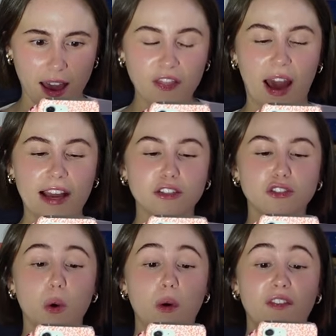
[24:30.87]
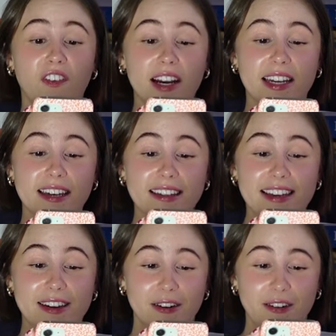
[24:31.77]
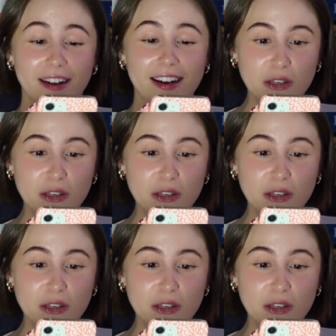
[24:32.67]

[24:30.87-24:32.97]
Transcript: That is so fucking illegal.